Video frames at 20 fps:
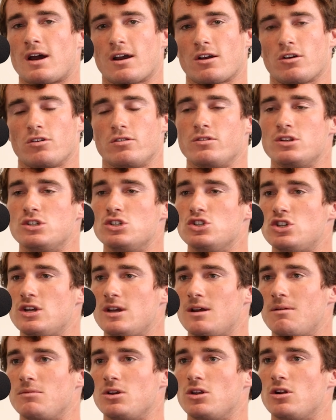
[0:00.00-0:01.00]
track or in the
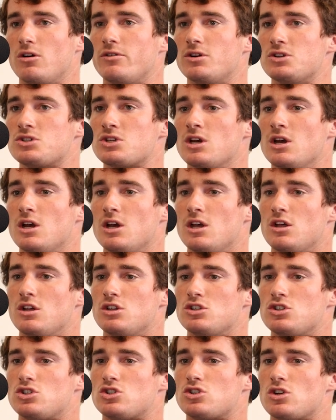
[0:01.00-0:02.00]
gym. You know,
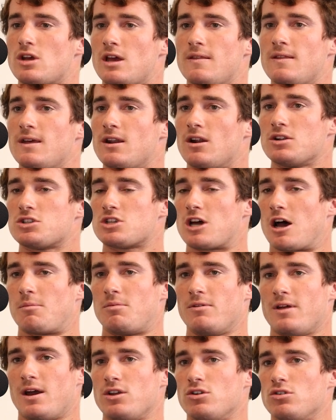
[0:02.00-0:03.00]
and then on
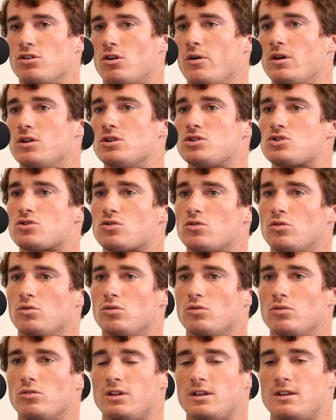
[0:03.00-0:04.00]
top of that, you're going to
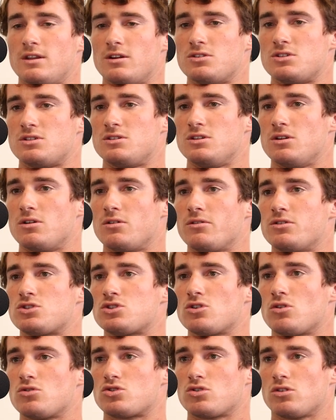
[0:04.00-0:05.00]
school, and there's, you know, the
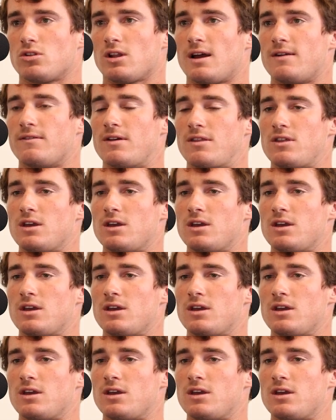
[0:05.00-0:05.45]
social life.